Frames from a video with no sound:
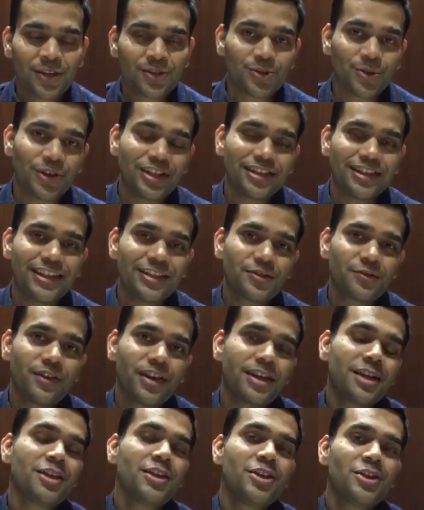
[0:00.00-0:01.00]
So in this
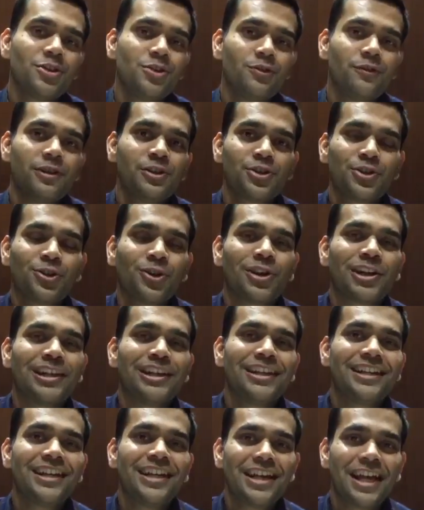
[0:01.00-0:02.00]
way you will
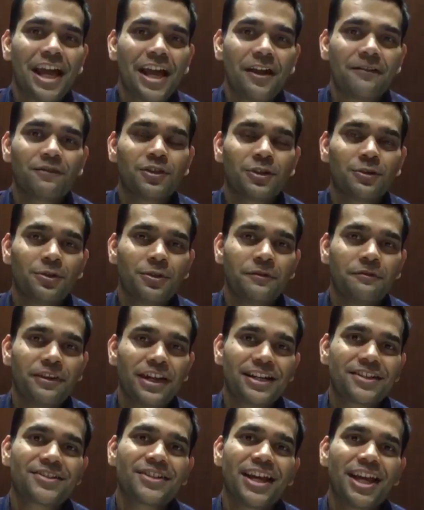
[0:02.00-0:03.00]
surely have the good
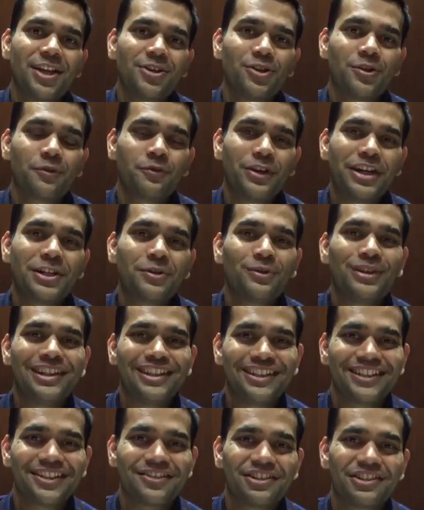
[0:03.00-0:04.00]
effects and your weight
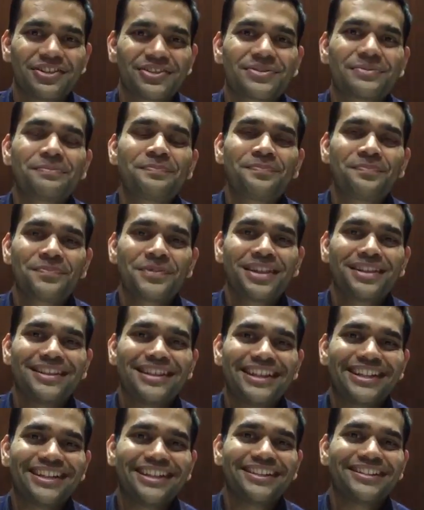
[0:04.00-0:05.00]
will increase.
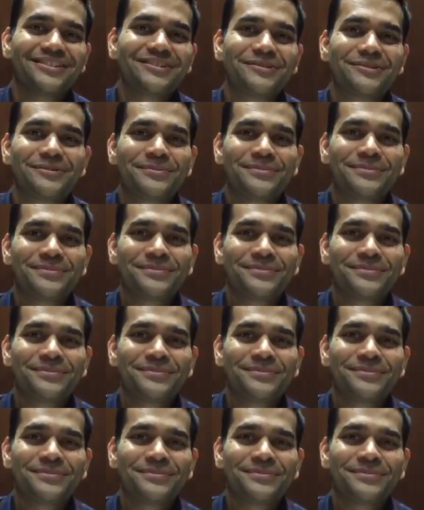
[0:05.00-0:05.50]
Take care.